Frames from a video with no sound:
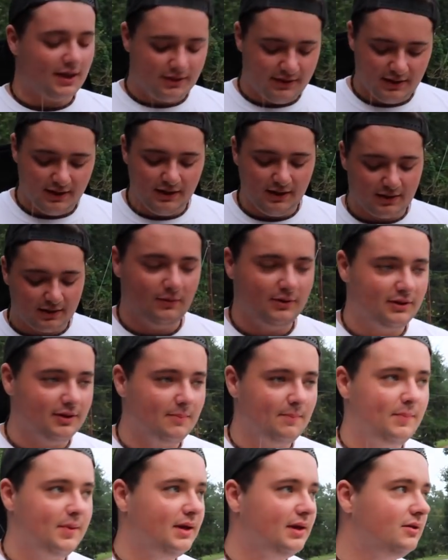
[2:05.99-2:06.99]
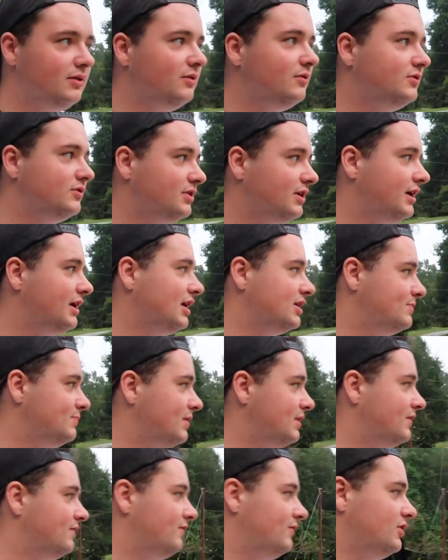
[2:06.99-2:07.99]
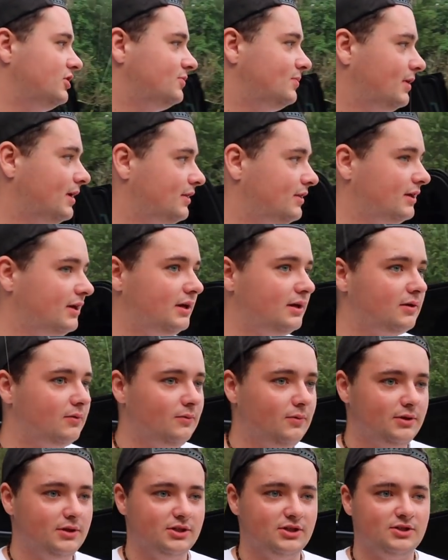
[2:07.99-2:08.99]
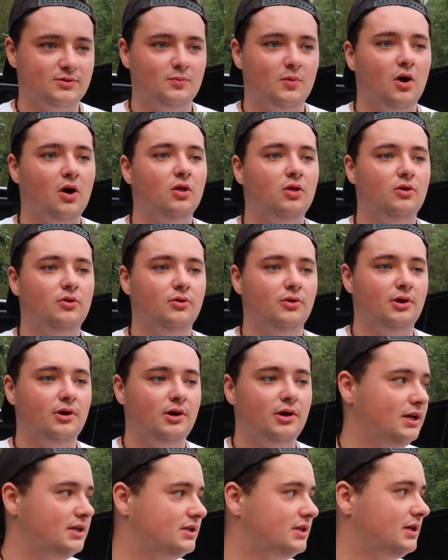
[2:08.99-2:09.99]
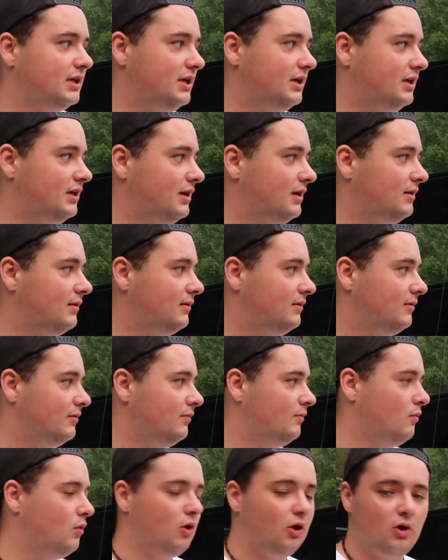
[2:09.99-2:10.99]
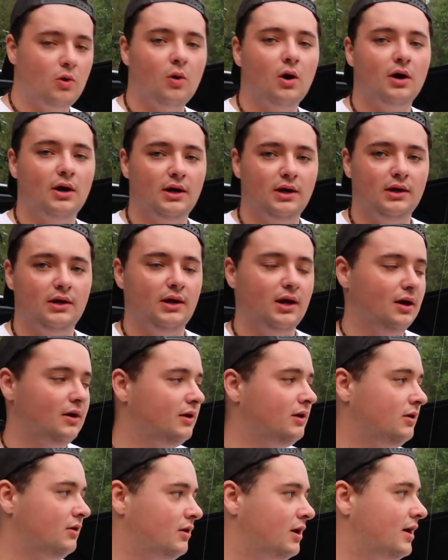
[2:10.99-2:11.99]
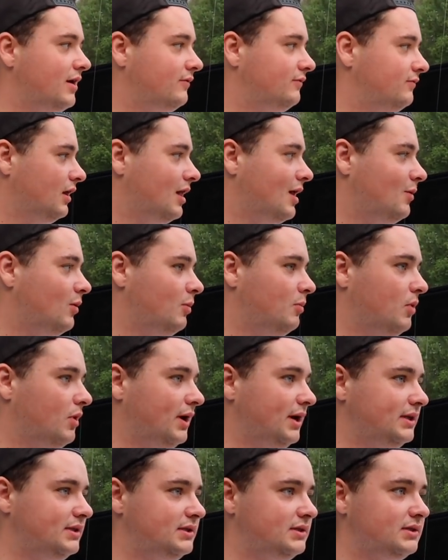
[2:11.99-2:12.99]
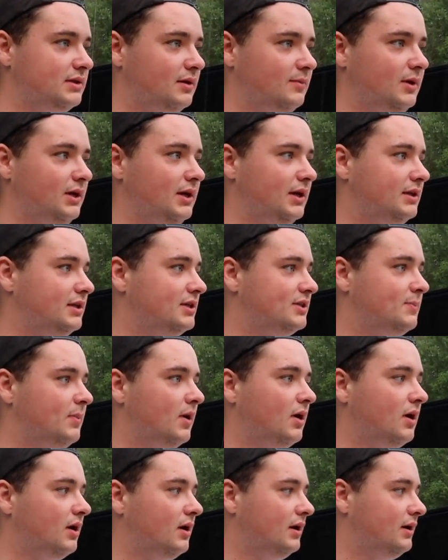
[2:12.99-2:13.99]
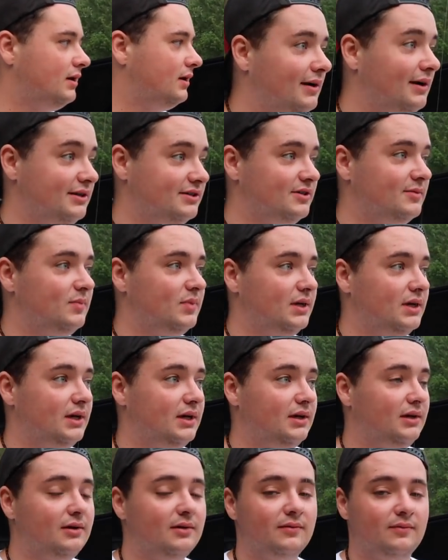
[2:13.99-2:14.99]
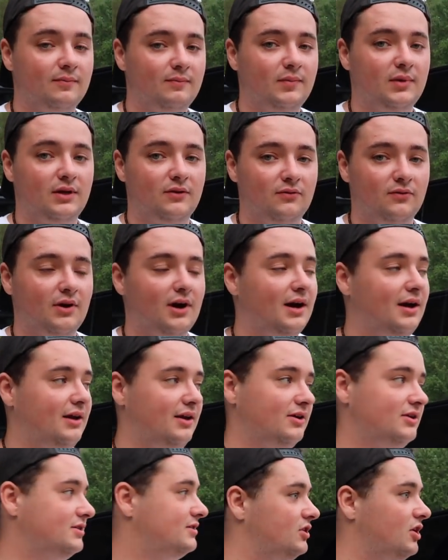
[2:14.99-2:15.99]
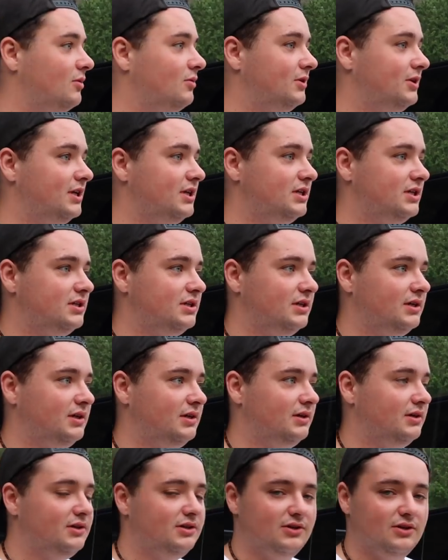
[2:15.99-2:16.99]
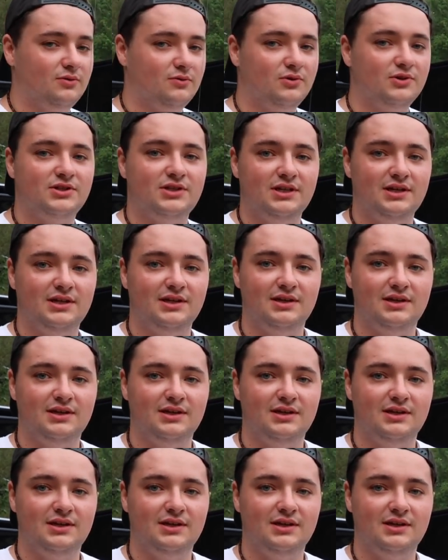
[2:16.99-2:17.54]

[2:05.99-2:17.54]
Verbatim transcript: i think with the big lures going to catch big fish but i think with the small lure he's going to get a lot more, more bites yeah he'll have a lot more bites i mean at this pond there's a big big variety. There's double digits in here. So Tell them what see. you